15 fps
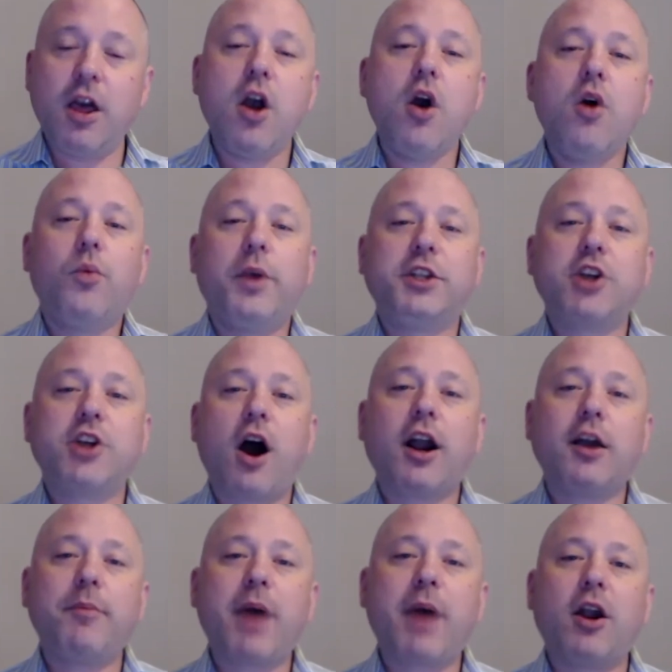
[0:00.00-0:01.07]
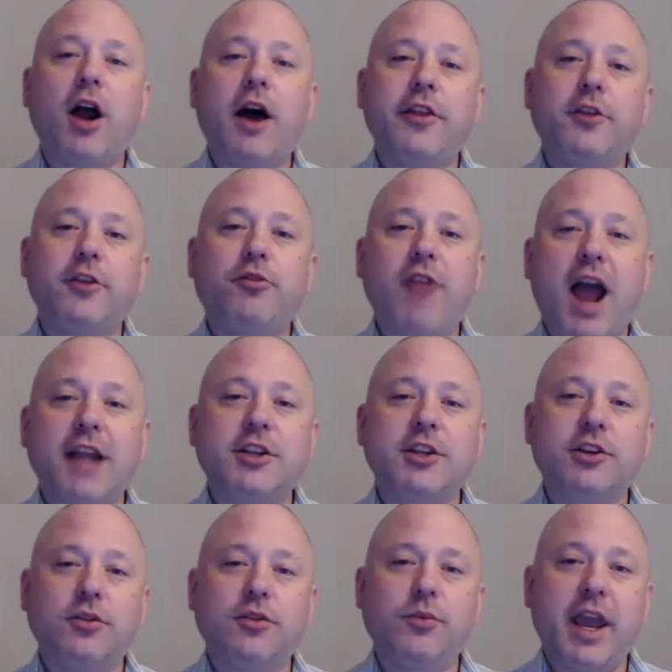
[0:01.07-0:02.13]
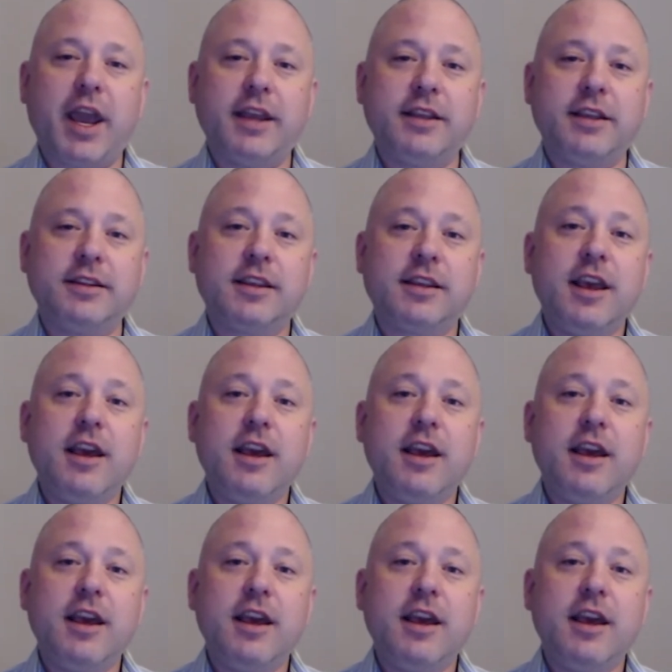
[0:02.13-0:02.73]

We talk about other practical ways